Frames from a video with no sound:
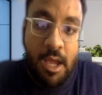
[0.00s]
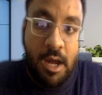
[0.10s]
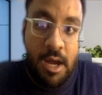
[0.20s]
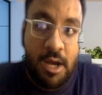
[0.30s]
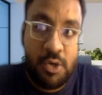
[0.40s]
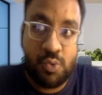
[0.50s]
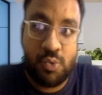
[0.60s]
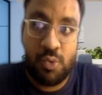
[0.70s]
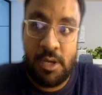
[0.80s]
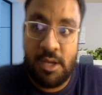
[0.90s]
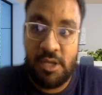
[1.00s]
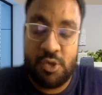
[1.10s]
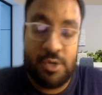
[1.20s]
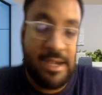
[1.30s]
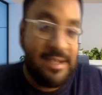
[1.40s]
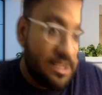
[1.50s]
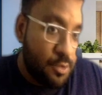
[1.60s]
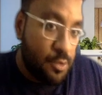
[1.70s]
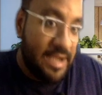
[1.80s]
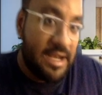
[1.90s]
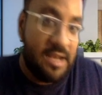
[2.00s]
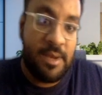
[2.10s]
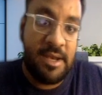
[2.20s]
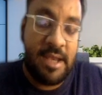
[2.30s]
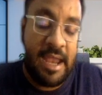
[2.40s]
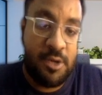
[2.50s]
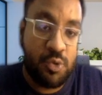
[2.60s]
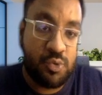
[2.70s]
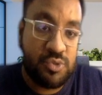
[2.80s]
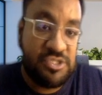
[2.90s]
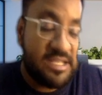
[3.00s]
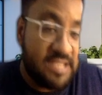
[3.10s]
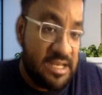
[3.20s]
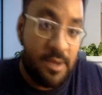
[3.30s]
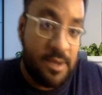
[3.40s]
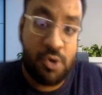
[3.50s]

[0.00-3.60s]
to interrogate anyone and to judge anyone,